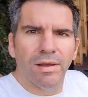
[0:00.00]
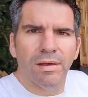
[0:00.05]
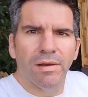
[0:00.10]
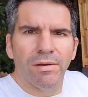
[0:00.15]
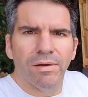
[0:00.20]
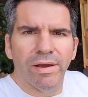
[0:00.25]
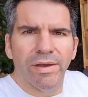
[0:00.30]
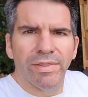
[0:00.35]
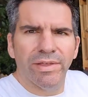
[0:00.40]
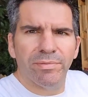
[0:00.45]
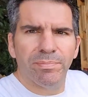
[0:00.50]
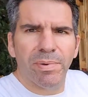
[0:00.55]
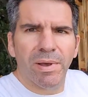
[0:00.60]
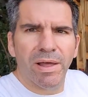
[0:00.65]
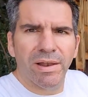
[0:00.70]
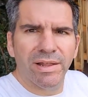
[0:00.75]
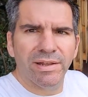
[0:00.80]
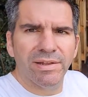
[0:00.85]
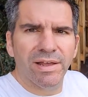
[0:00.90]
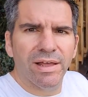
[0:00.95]
Alright, that's
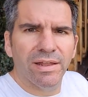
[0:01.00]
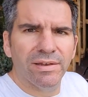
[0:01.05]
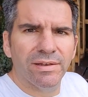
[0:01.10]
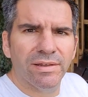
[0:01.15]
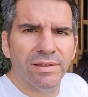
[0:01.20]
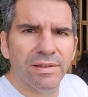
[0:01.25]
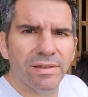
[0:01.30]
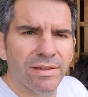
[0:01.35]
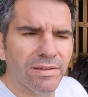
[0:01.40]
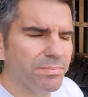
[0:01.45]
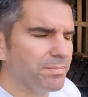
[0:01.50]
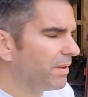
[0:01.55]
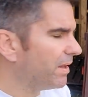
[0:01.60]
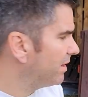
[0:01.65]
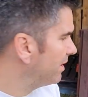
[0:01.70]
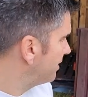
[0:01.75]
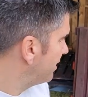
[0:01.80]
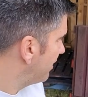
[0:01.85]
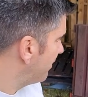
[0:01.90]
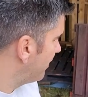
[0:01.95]
partly done
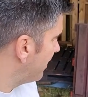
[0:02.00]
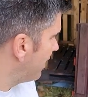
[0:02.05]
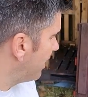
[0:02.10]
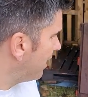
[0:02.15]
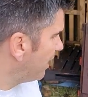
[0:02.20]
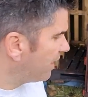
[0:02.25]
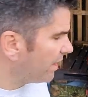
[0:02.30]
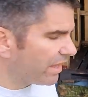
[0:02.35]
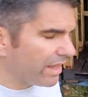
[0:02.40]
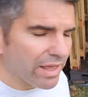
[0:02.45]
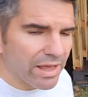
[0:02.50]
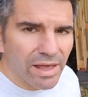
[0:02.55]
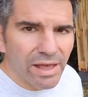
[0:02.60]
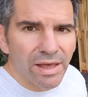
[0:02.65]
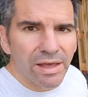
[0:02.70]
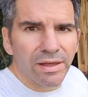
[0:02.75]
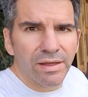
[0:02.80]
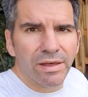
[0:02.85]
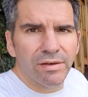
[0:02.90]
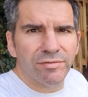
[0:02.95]
there.
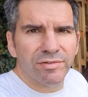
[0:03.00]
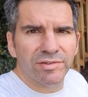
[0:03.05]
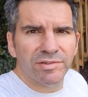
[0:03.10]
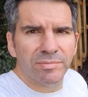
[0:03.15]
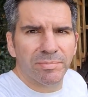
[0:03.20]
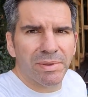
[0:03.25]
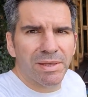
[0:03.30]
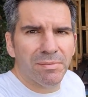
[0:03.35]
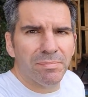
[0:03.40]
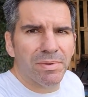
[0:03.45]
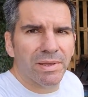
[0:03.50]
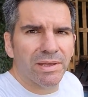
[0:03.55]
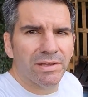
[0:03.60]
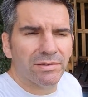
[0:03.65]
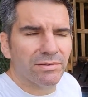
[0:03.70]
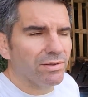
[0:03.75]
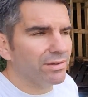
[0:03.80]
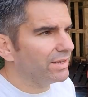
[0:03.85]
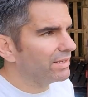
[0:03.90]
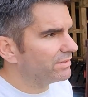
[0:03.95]
Oven's
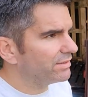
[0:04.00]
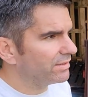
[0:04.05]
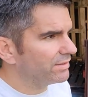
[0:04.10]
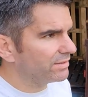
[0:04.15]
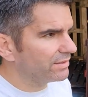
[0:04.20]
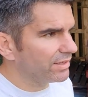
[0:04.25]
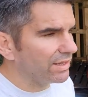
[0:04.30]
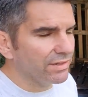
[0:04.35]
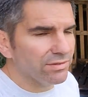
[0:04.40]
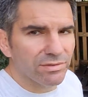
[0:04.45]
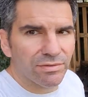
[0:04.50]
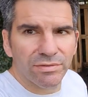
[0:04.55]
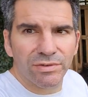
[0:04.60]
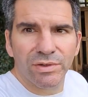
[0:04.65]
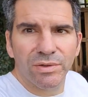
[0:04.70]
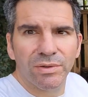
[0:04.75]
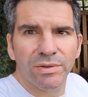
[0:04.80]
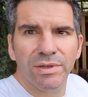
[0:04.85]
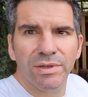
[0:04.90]
beeping, so I need to get to food.